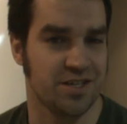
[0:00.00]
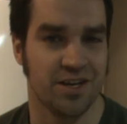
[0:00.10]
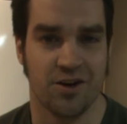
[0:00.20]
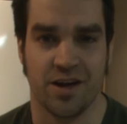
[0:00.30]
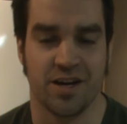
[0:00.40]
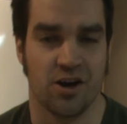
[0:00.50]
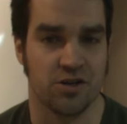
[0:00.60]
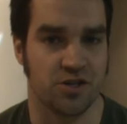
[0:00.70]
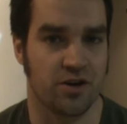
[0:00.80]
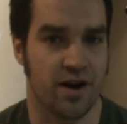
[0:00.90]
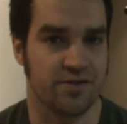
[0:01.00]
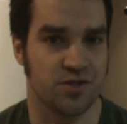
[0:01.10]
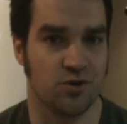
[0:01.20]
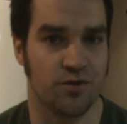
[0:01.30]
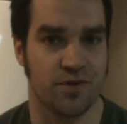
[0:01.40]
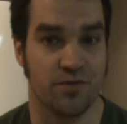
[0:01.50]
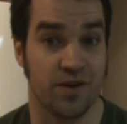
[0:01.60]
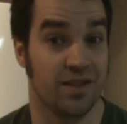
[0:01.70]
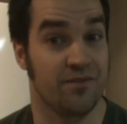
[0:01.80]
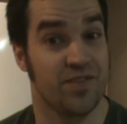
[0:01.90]
You can go to any arts or craft store if you're
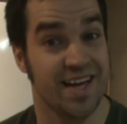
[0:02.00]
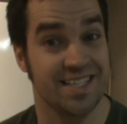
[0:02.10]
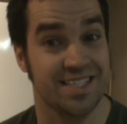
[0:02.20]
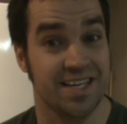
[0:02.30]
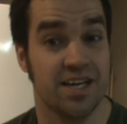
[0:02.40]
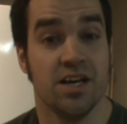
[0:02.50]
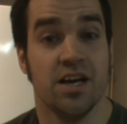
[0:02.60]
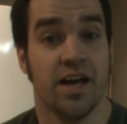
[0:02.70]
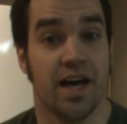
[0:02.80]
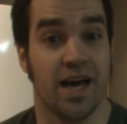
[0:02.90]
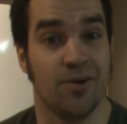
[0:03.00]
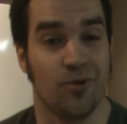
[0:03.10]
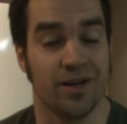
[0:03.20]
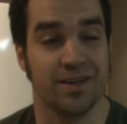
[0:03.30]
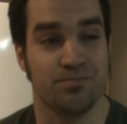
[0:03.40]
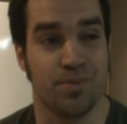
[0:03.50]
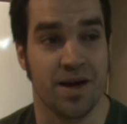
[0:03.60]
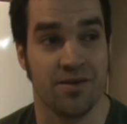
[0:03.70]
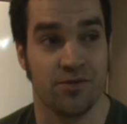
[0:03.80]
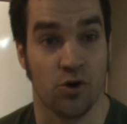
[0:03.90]
feeling fancy and want to
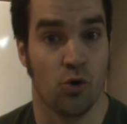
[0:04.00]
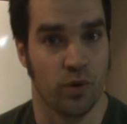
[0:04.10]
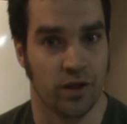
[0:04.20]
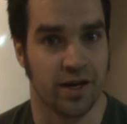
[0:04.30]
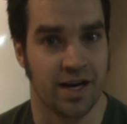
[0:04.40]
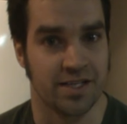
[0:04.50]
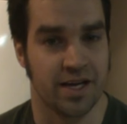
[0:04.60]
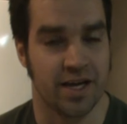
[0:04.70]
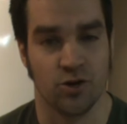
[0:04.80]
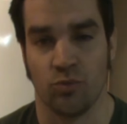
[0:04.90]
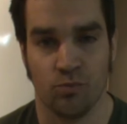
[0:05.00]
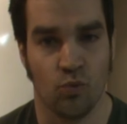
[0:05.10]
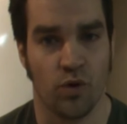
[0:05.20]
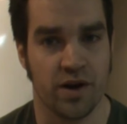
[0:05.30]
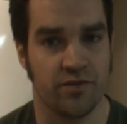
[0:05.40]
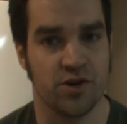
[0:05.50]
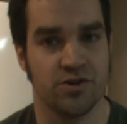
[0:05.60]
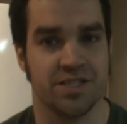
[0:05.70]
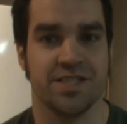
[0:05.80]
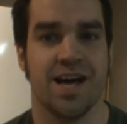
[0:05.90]
pay for a really nice handle. Whatever
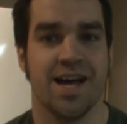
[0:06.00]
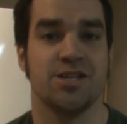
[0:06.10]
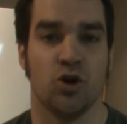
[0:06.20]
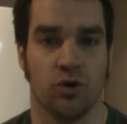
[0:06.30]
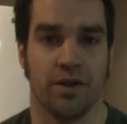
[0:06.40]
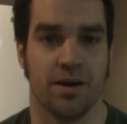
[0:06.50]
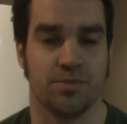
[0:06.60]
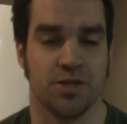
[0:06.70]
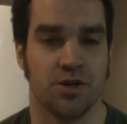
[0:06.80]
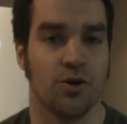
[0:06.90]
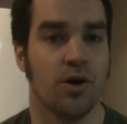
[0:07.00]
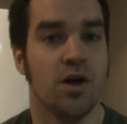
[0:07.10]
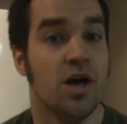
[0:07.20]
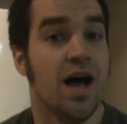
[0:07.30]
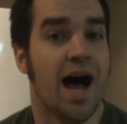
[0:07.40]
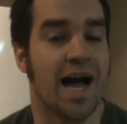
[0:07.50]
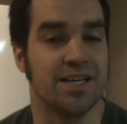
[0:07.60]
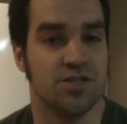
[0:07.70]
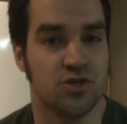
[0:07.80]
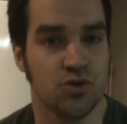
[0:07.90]
you decide, totally up to you. I
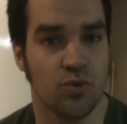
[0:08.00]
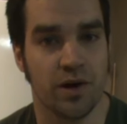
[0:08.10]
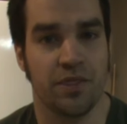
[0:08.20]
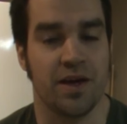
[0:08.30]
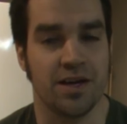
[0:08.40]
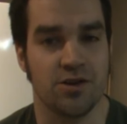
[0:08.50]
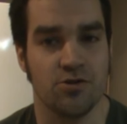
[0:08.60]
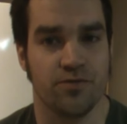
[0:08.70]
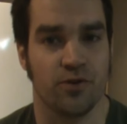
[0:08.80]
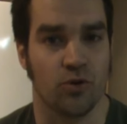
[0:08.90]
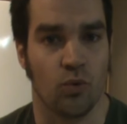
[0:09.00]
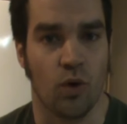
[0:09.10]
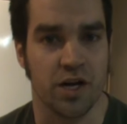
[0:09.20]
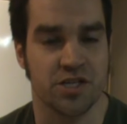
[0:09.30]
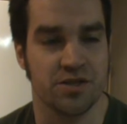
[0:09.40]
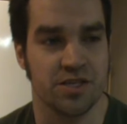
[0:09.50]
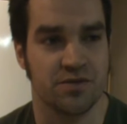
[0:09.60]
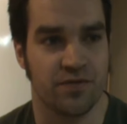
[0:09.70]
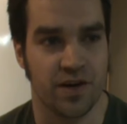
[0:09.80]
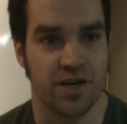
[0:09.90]
do want to thank you for watching
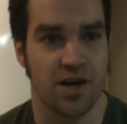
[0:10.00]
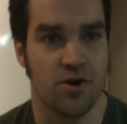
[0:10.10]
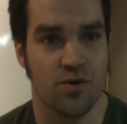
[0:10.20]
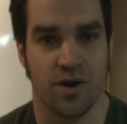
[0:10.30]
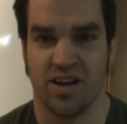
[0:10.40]
this video.